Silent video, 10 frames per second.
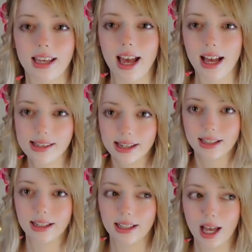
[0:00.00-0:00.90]
It has like
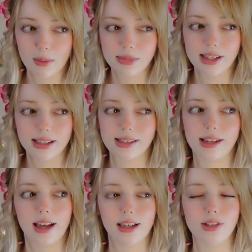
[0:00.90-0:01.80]
little cups
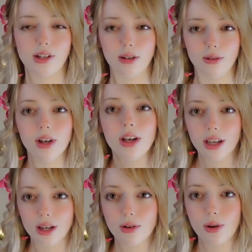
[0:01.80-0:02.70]
inside so you,
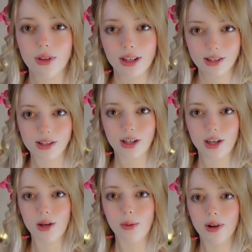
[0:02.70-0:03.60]
you know that you're
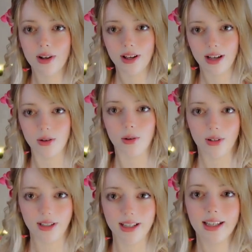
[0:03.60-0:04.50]
secure and
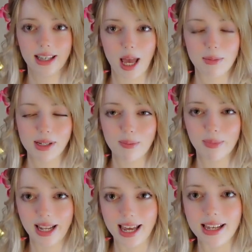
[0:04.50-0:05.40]
all kept in
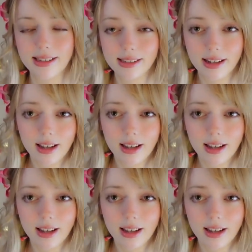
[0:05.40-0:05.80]
place.